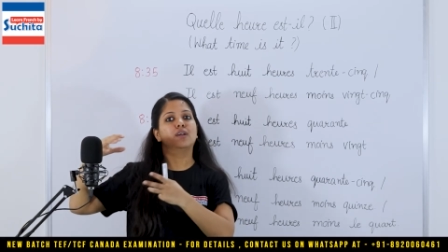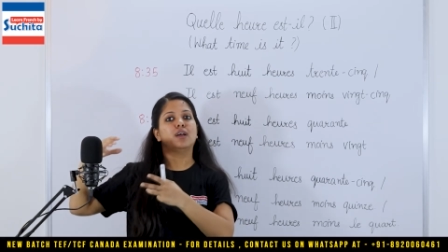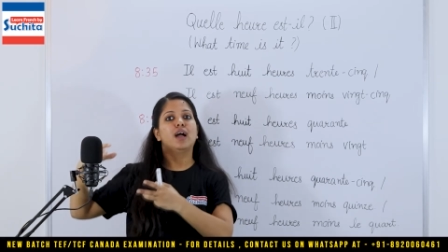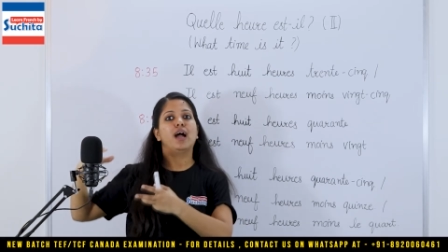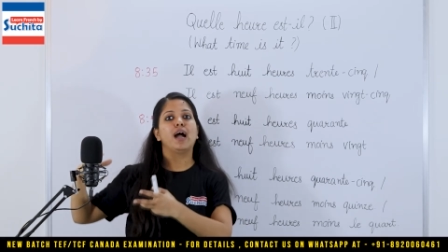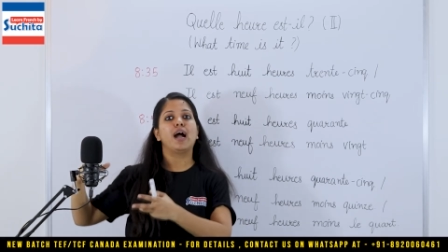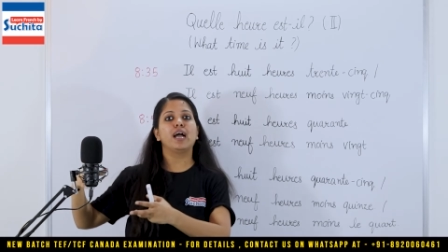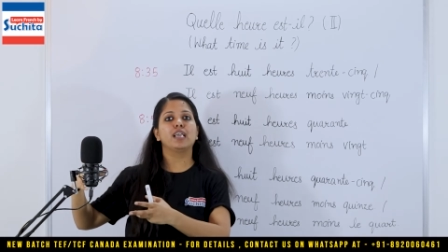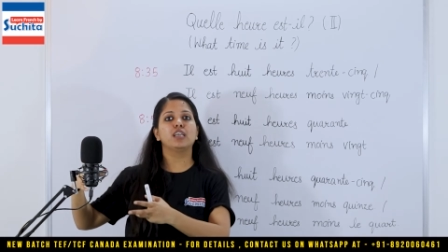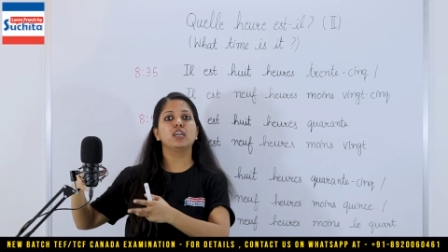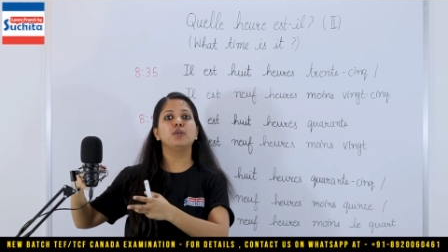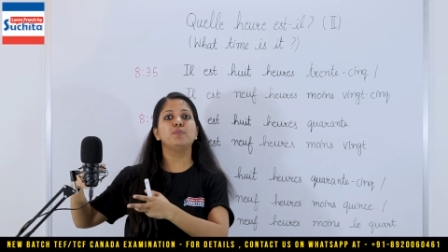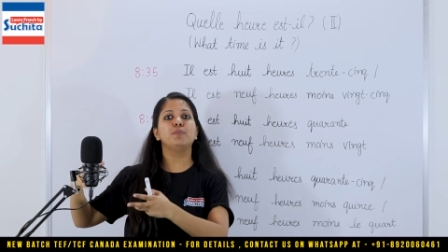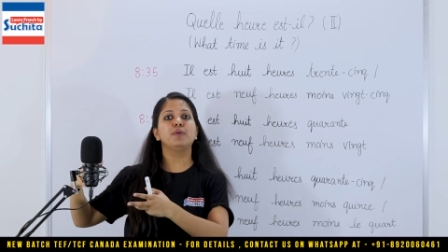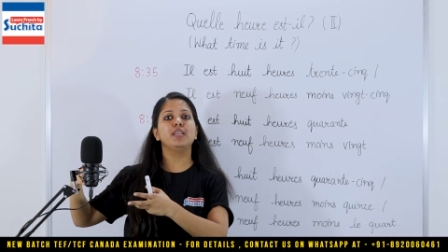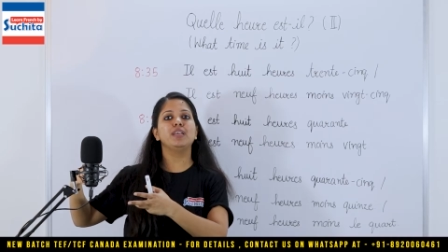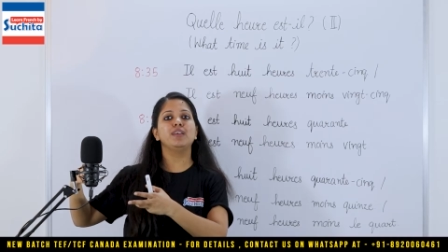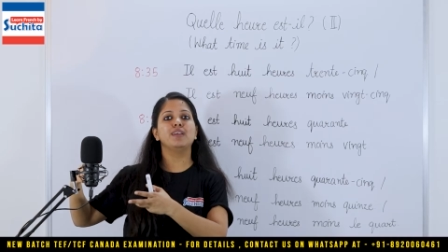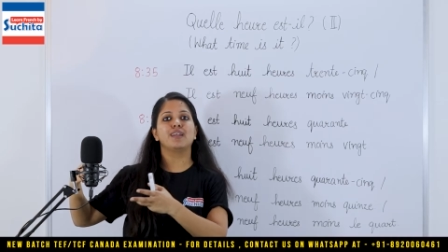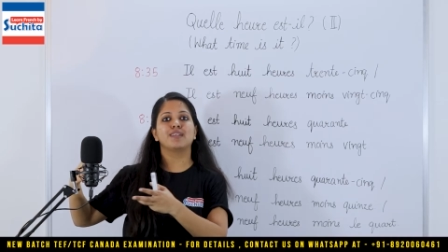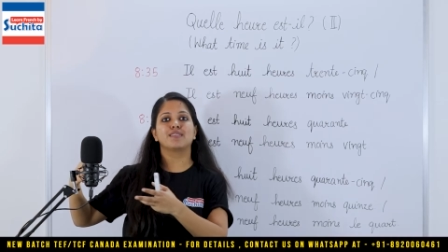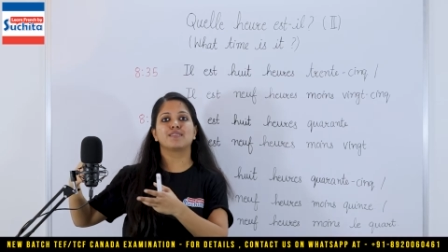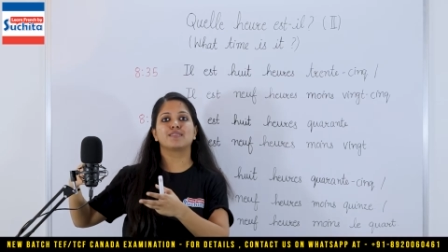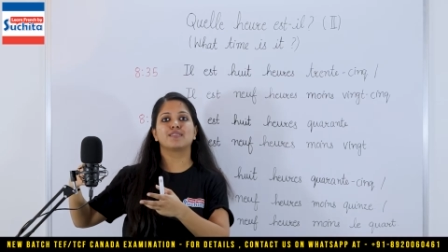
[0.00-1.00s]
Had it
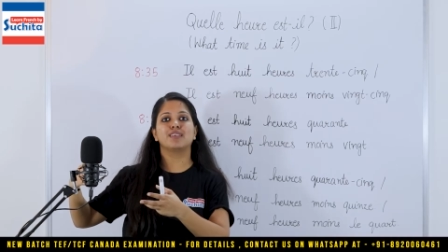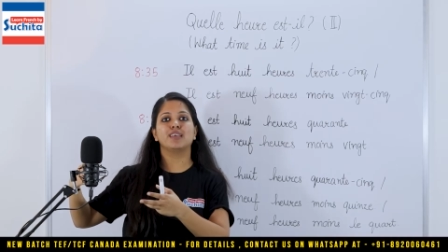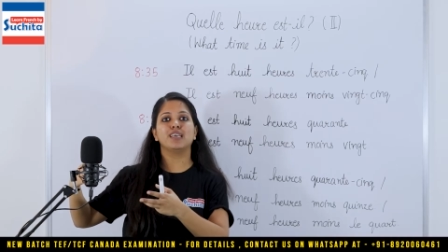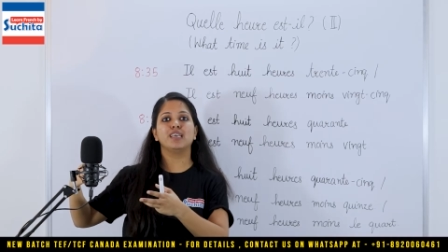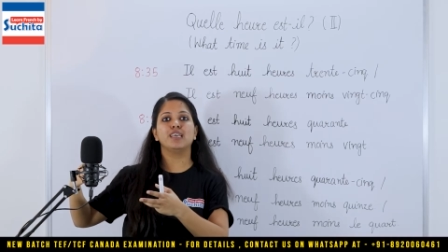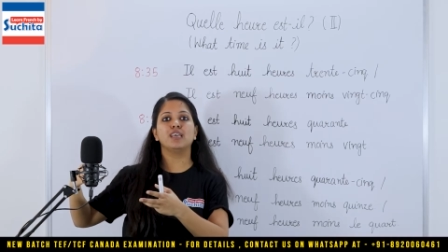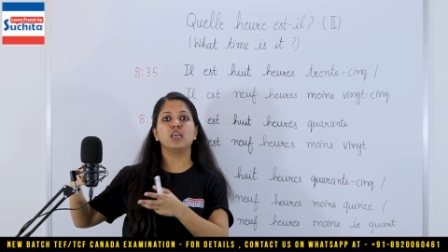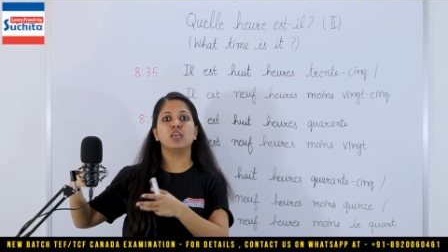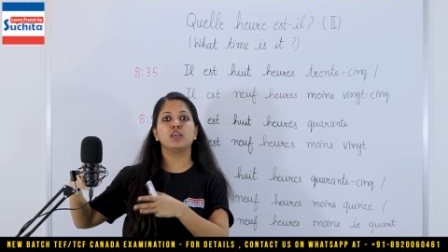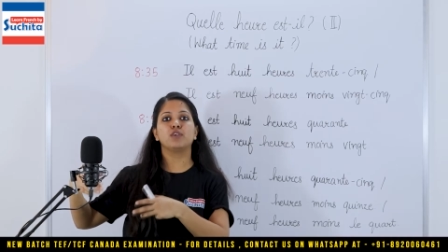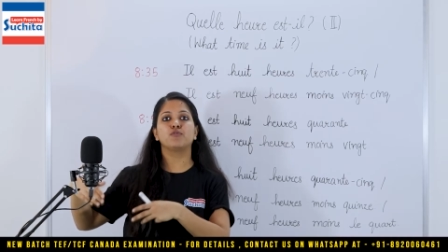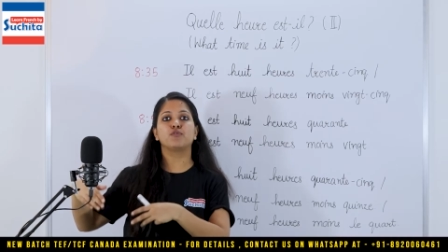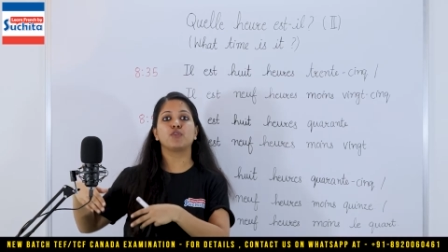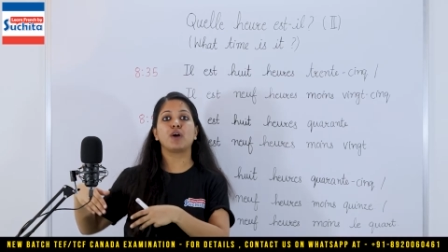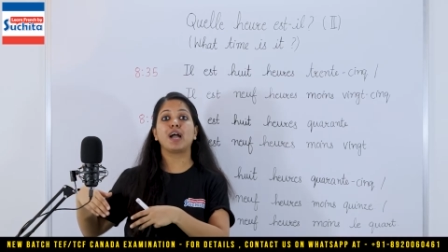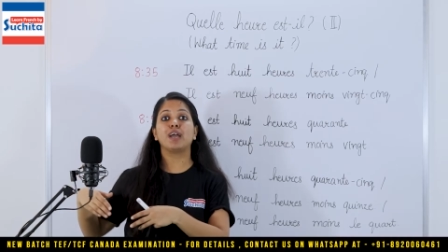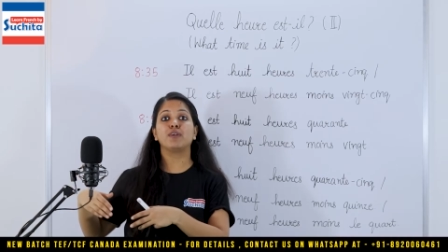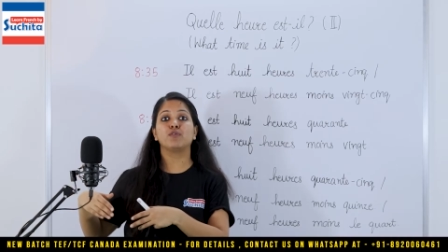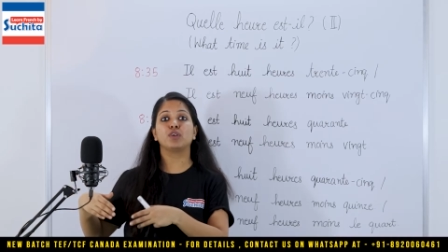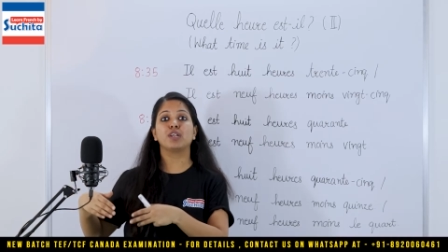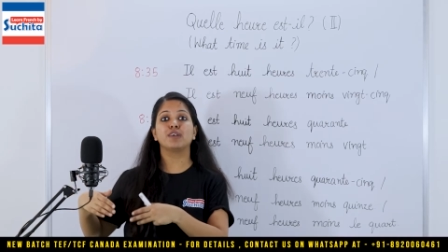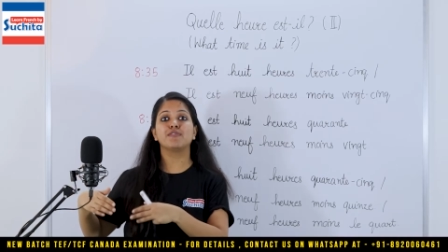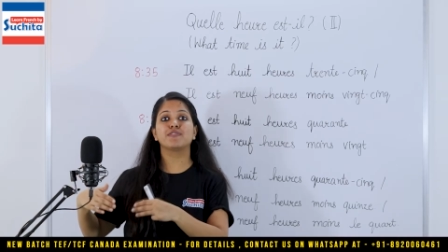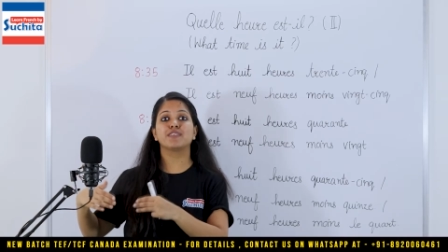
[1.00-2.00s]
been, let's say, if
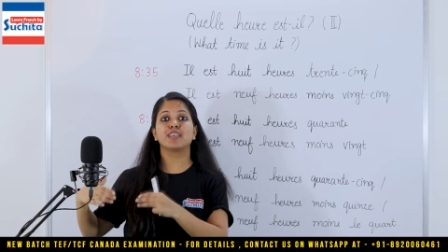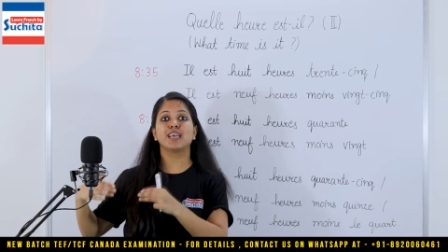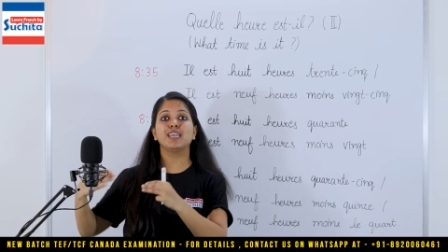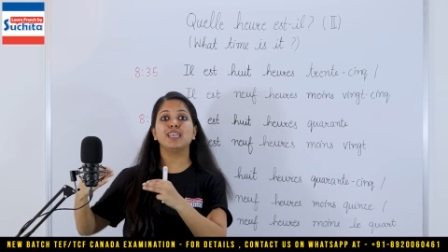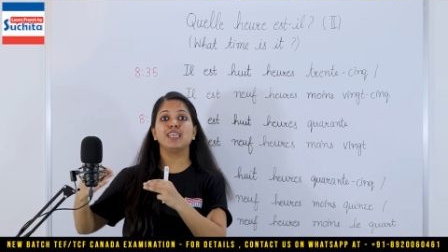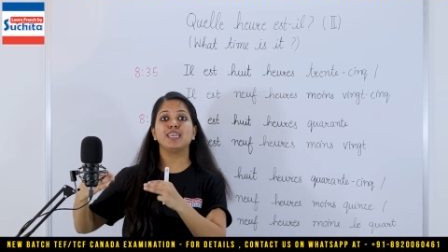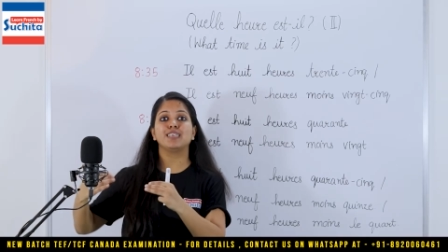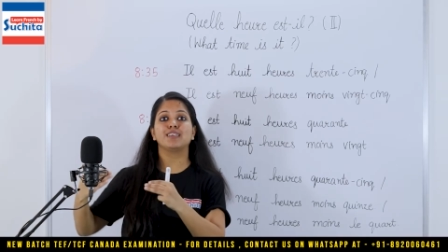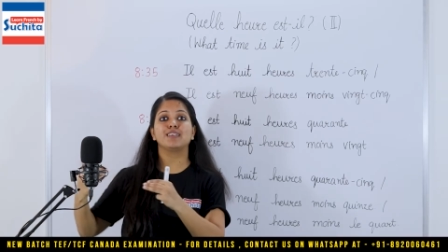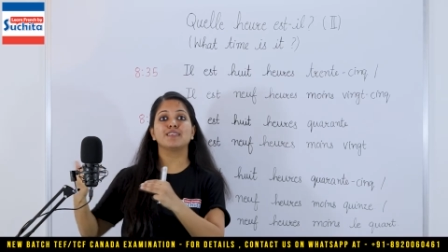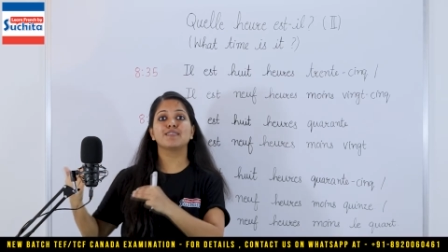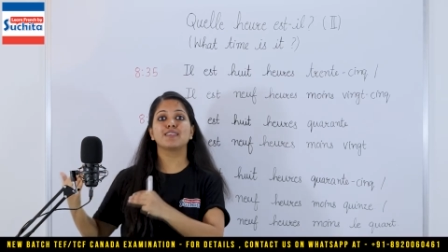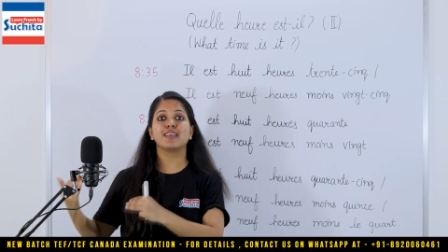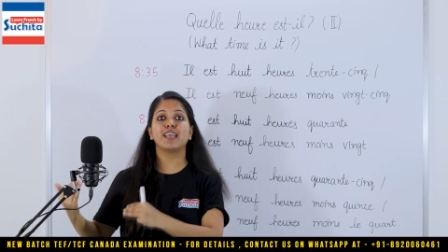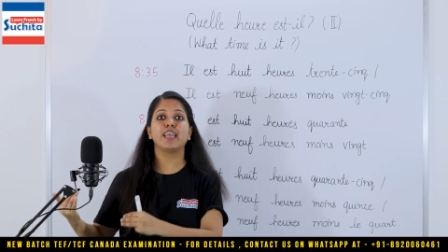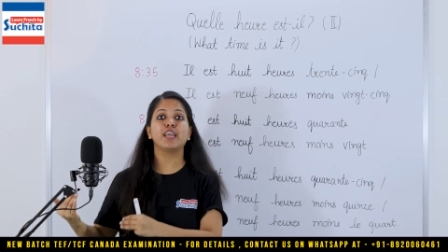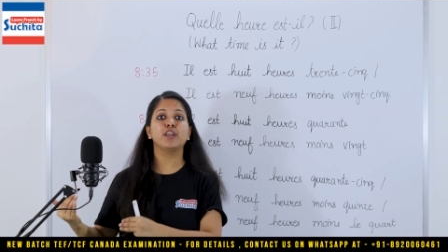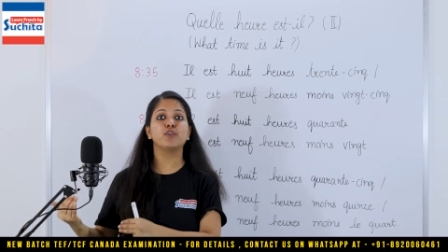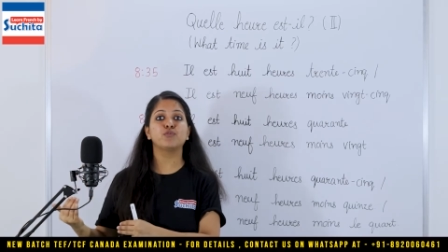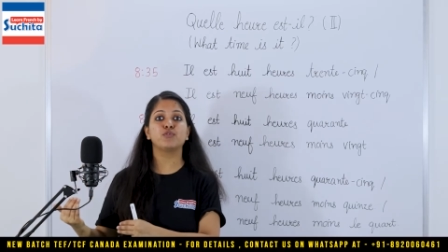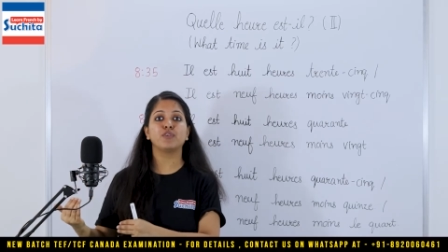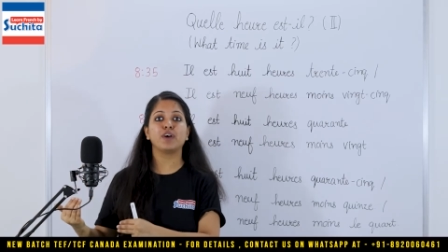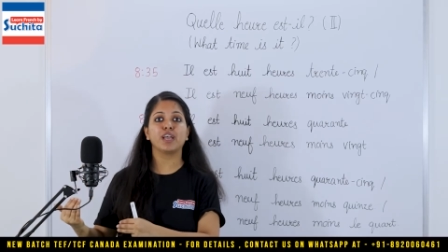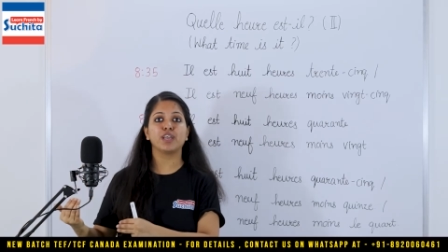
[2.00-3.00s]
I would have said it is
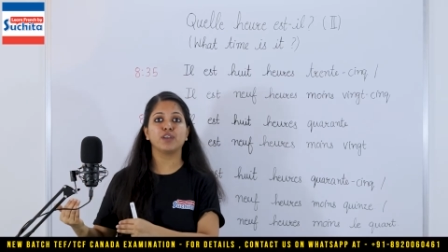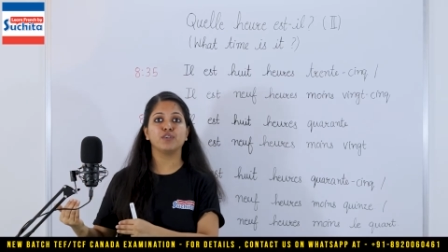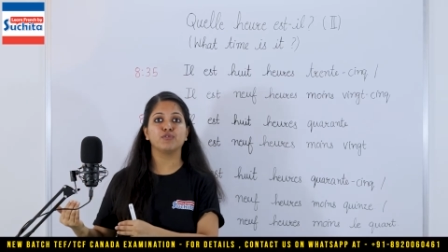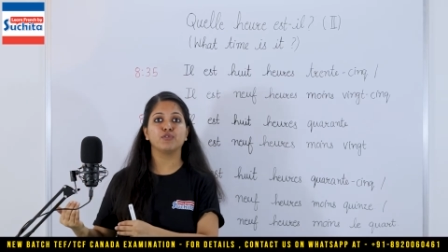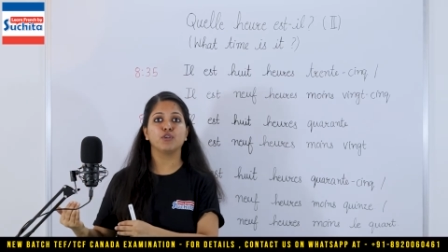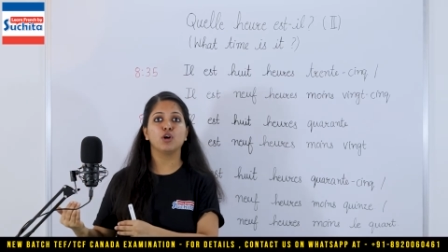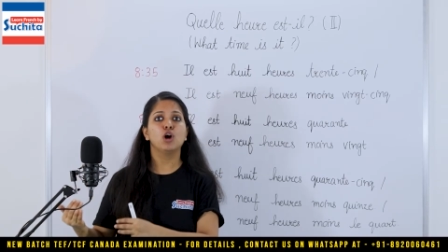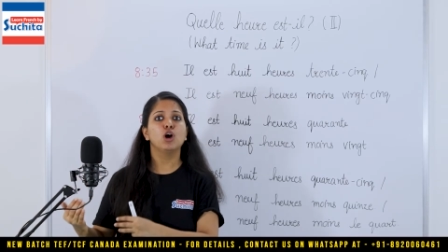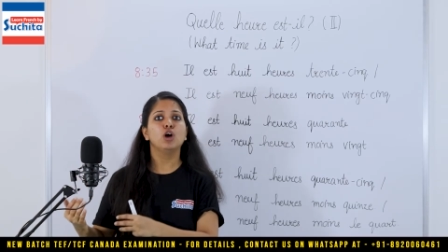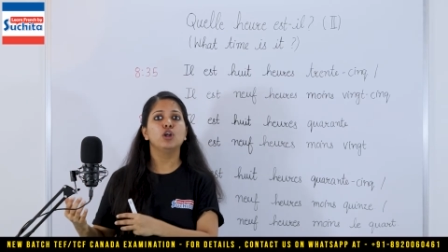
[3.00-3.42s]
8:05,